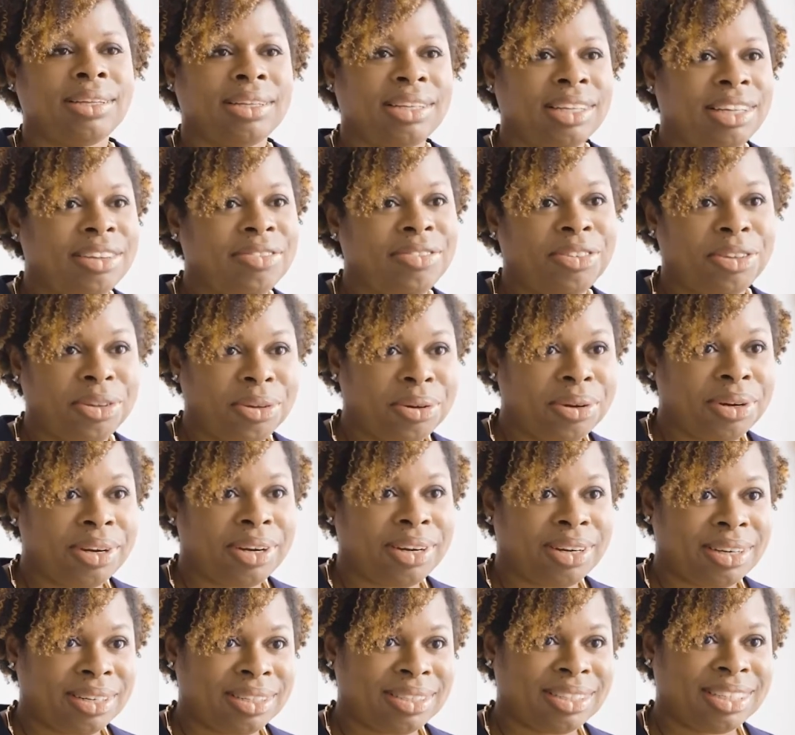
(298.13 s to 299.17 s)
if
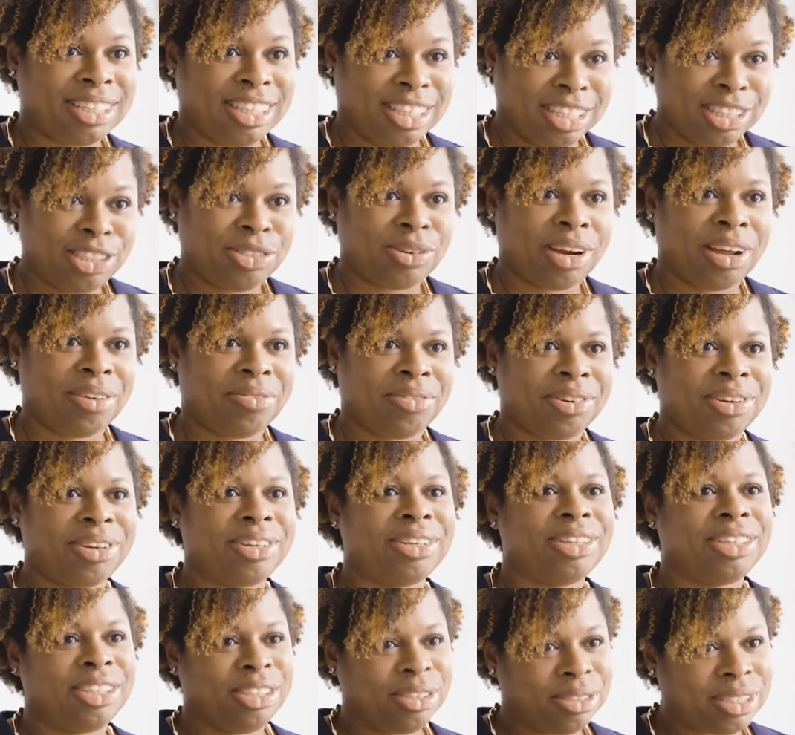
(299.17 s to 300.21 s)
you're a good
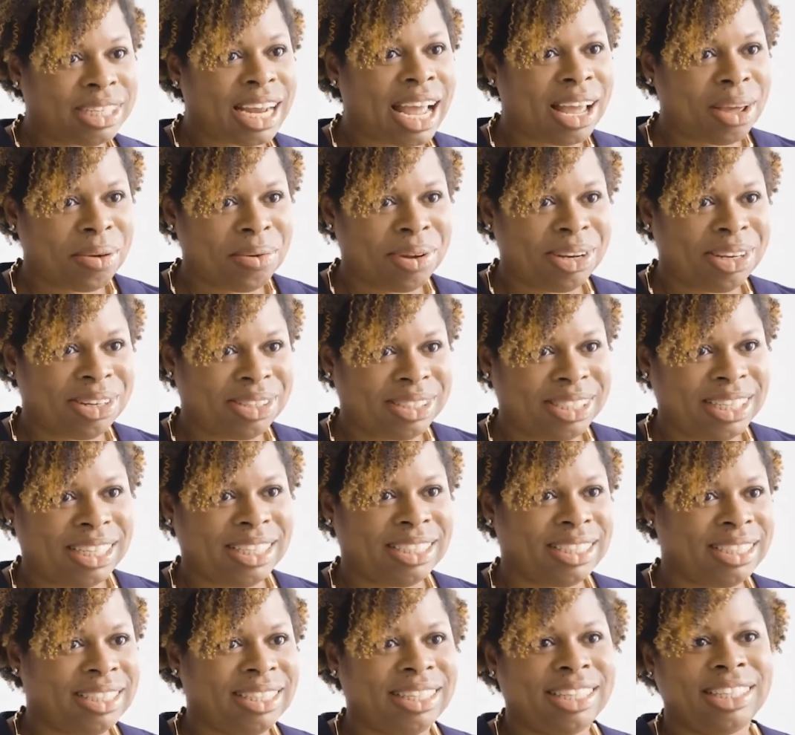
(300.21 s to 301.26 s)
driver, you check when you're
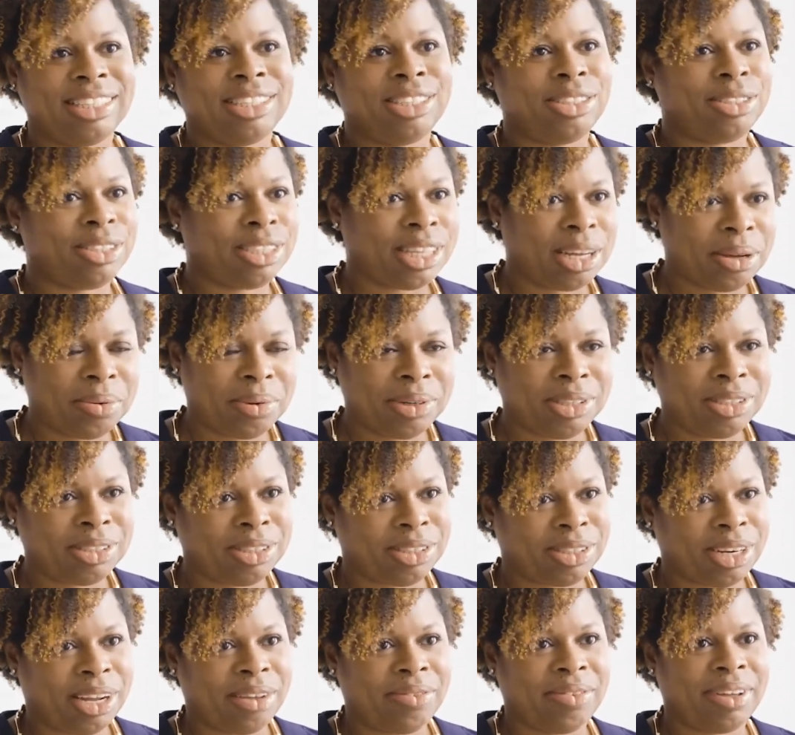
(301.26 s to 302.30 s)
changing lanes, you check when you're
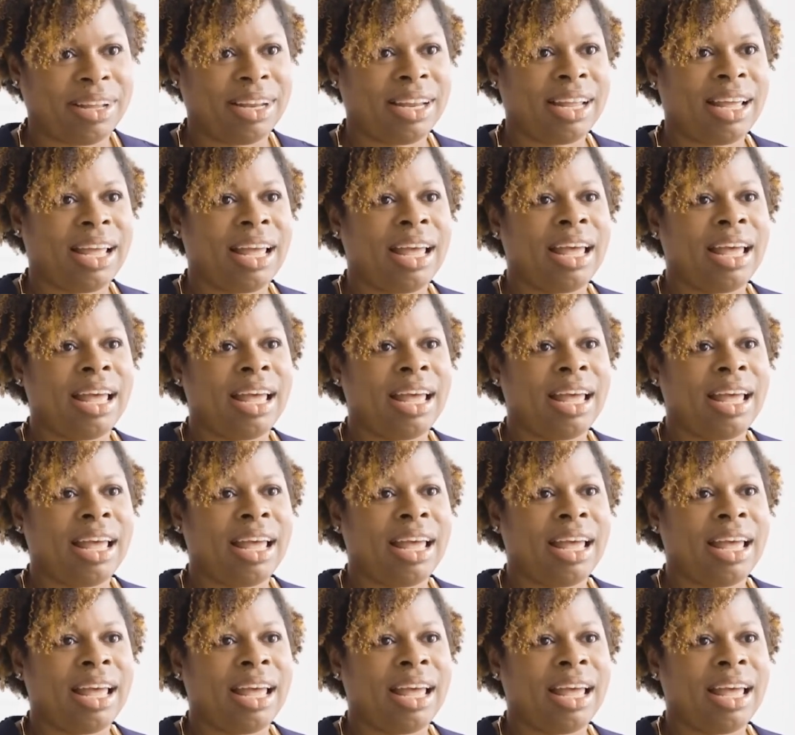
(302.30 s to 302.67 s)
driving.